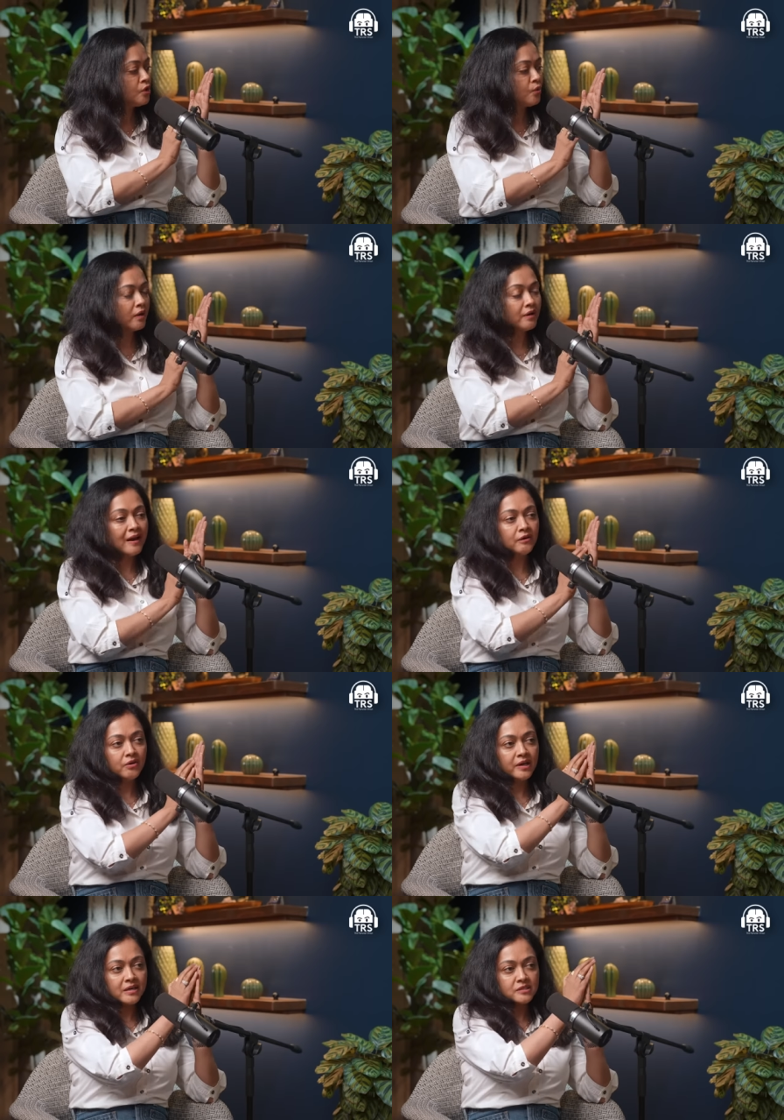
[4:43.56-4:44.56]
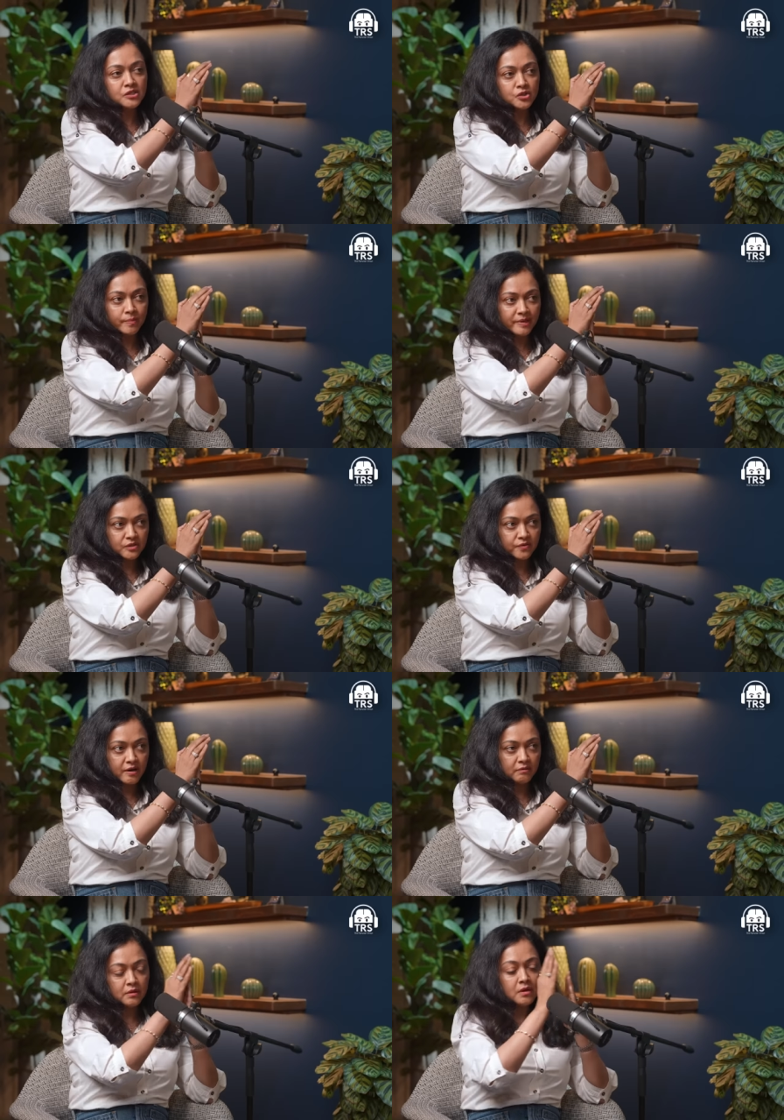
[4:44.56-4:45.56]
your hyaluronic acid is your best
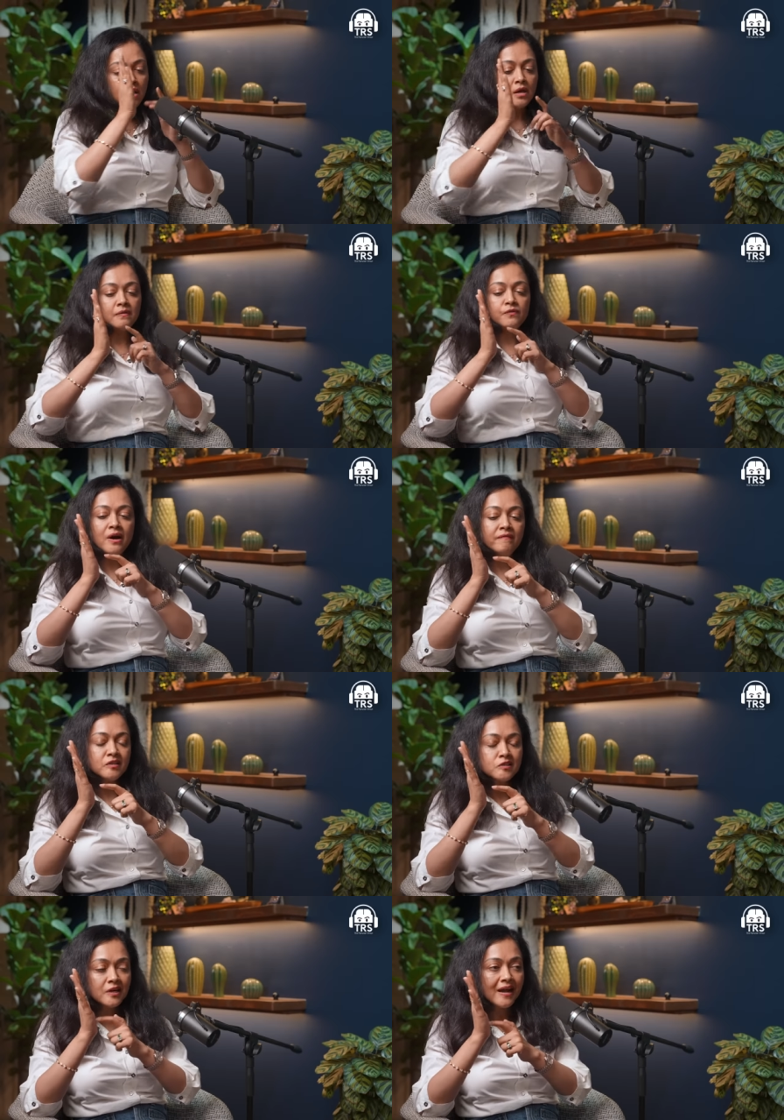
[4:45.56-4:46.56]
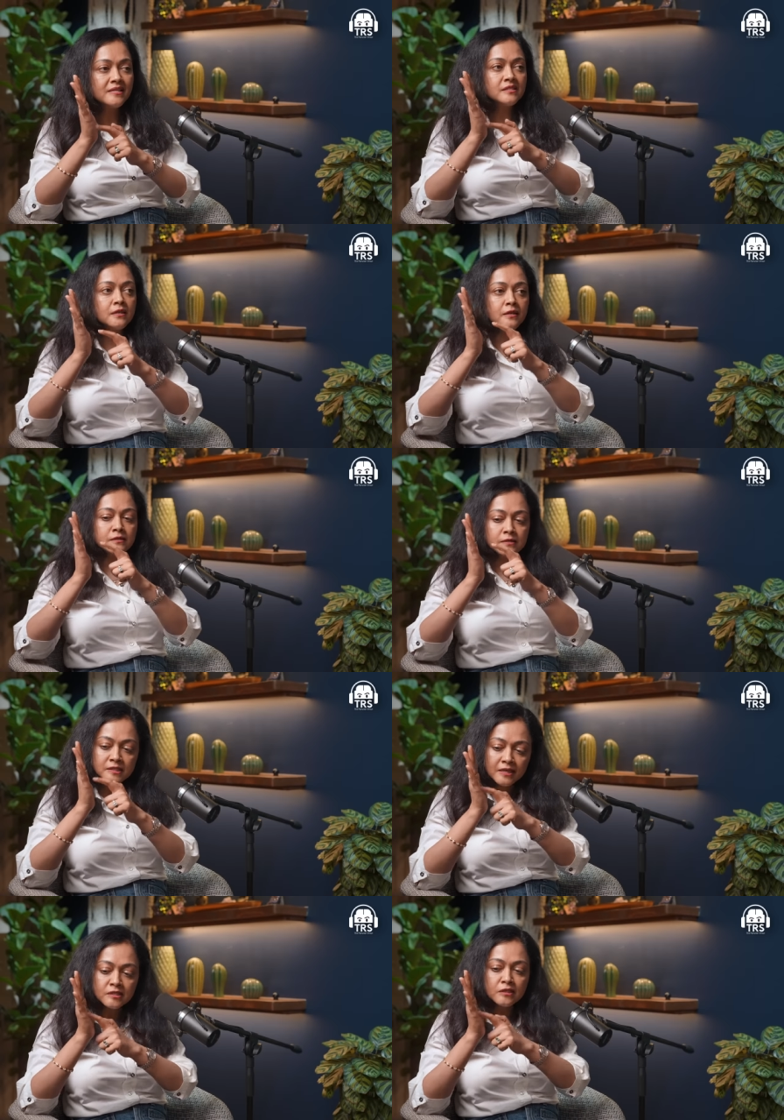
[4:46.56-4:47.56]
friend. If you have a dry skin,
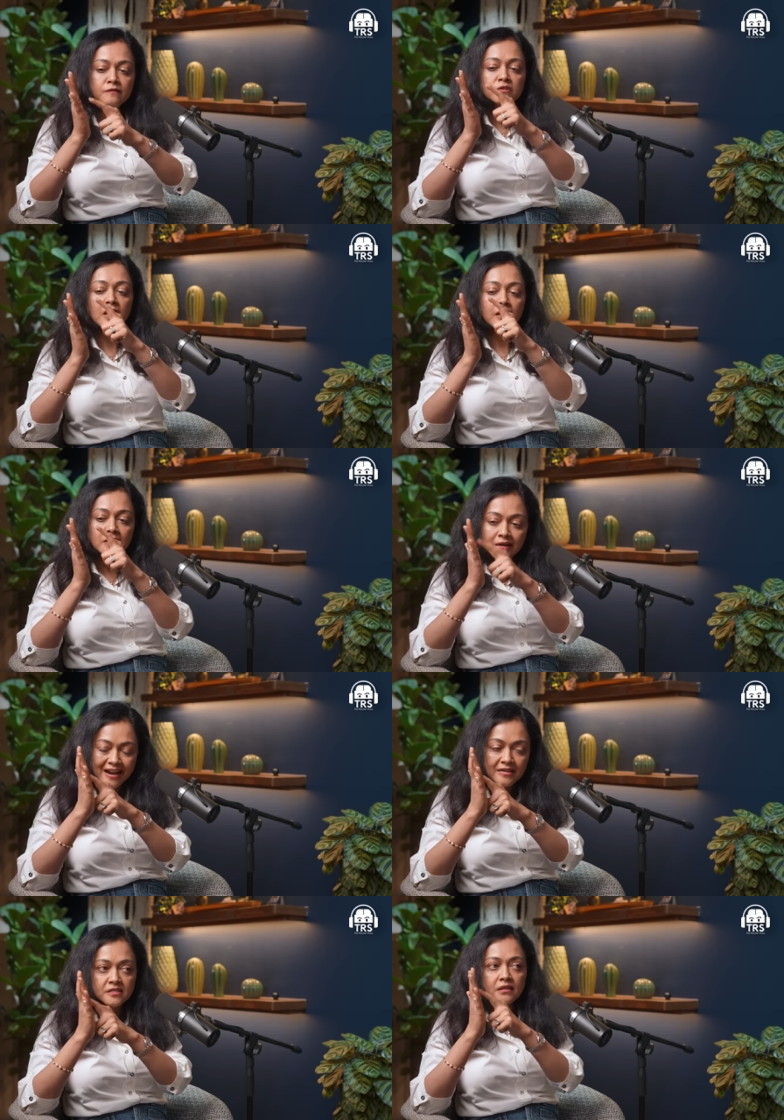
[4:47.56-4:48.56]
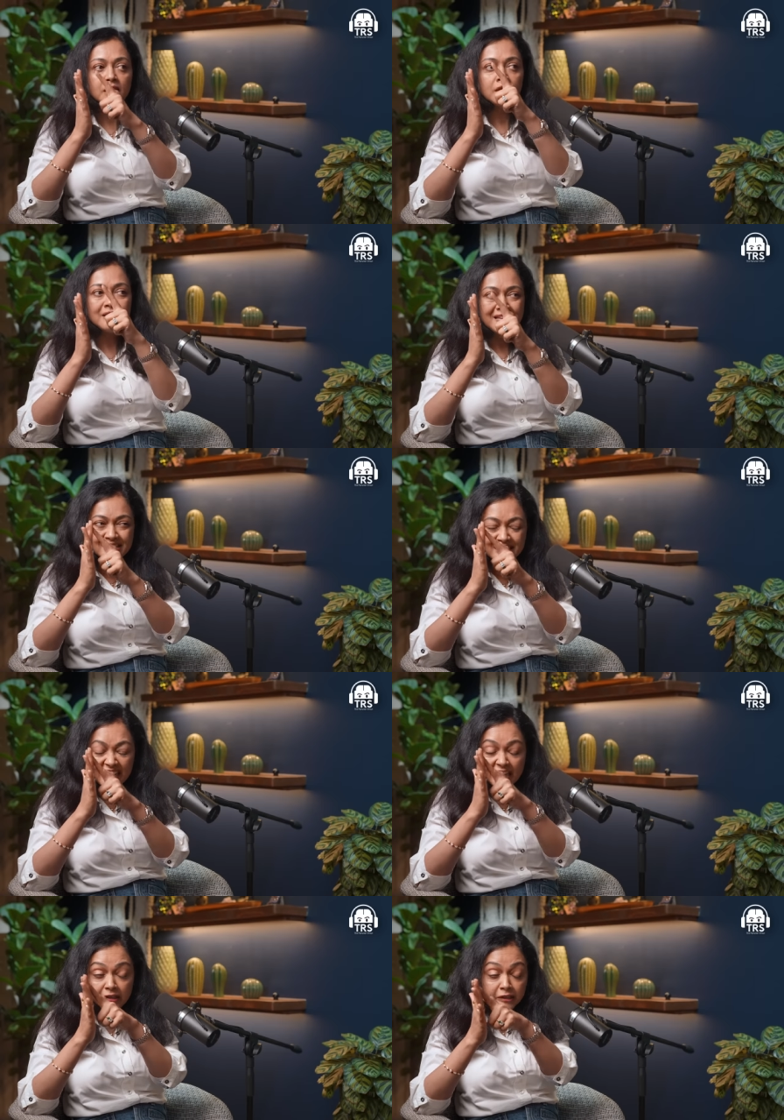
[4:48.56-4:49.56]
sensitive skin, red skin,
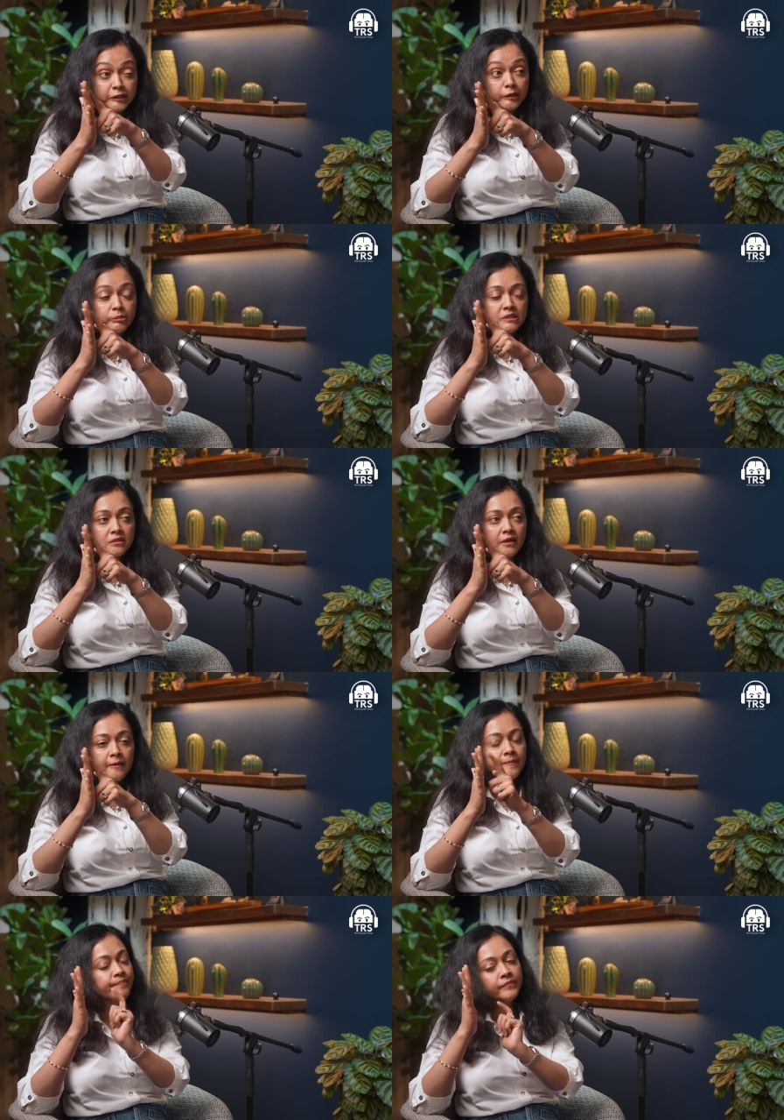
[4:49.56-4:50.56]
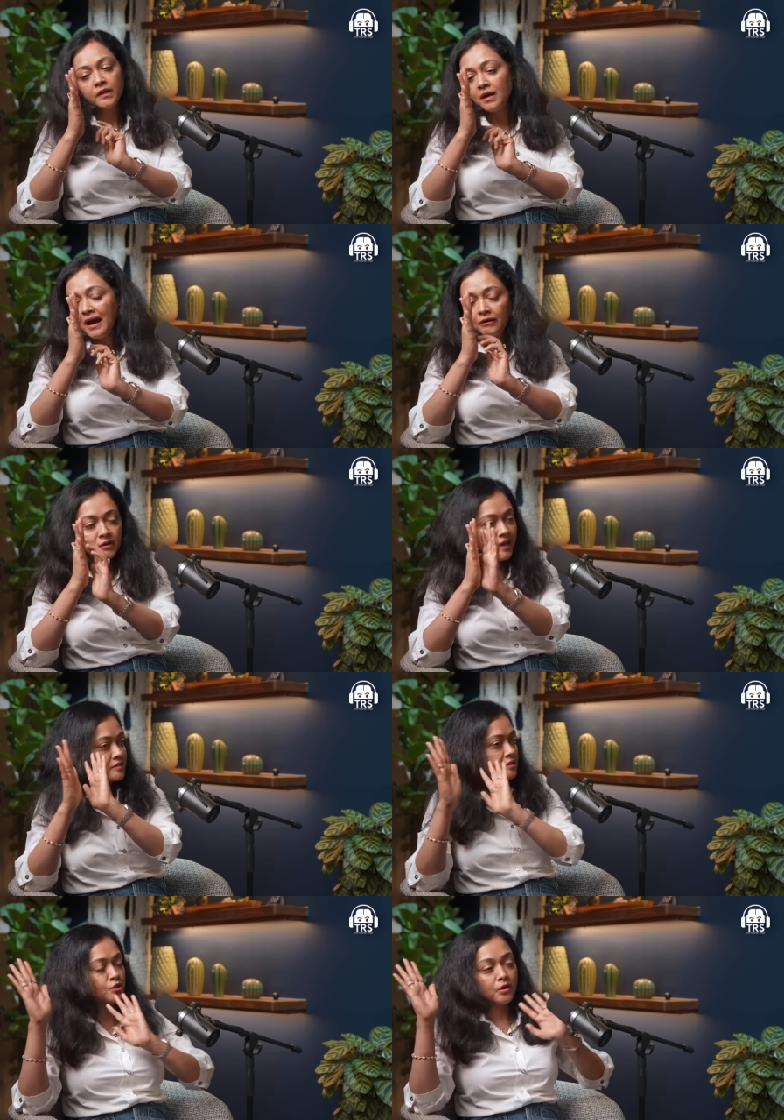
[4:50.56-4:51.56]
easily irritable skin, hyaluronic
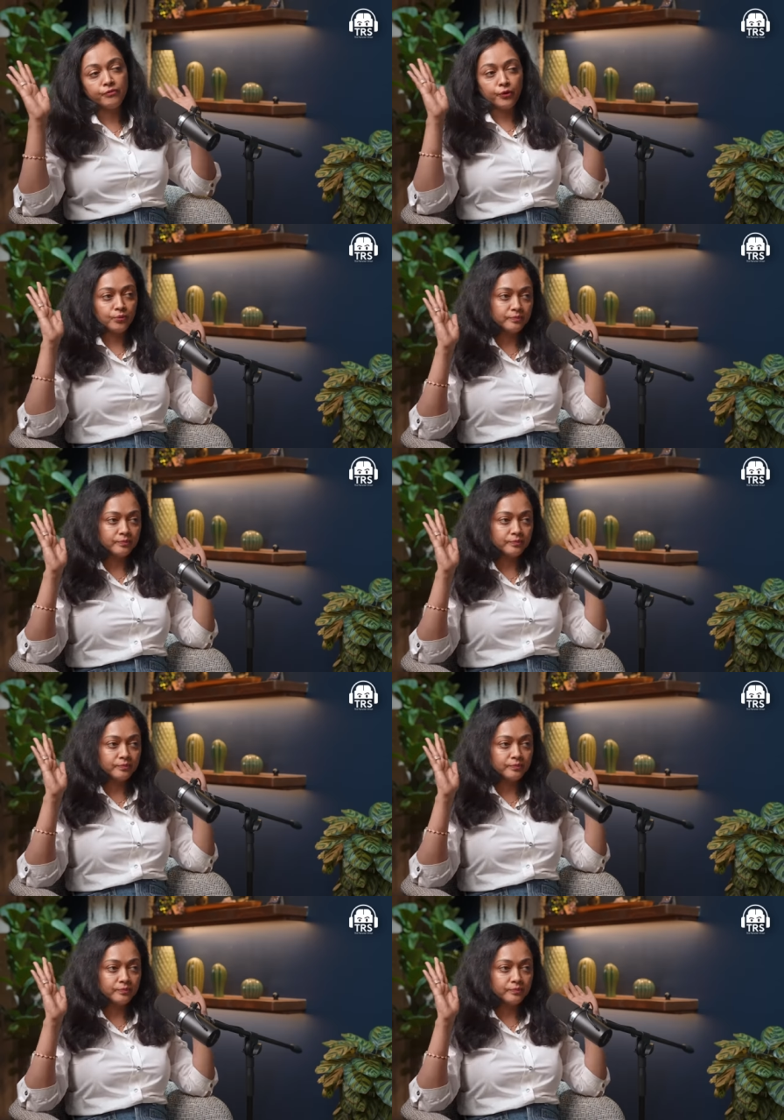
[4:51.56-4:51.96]
acid is not for